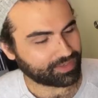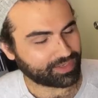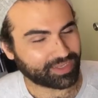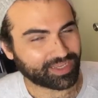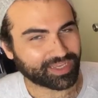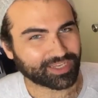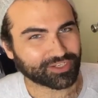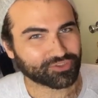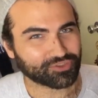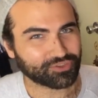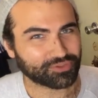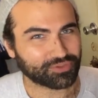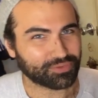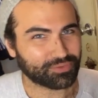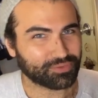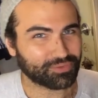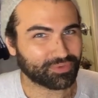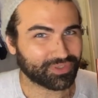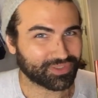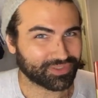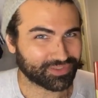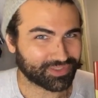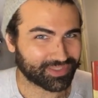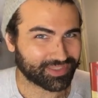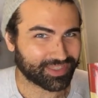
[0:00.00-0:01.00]
I actually
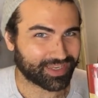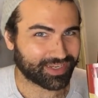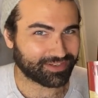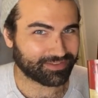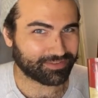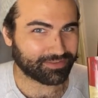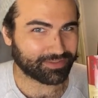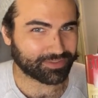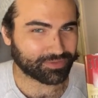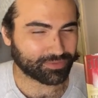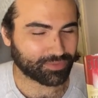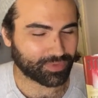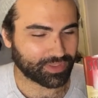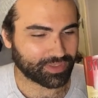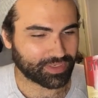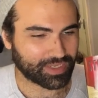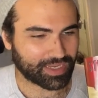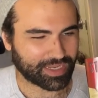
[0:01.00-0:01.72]
really liked this one.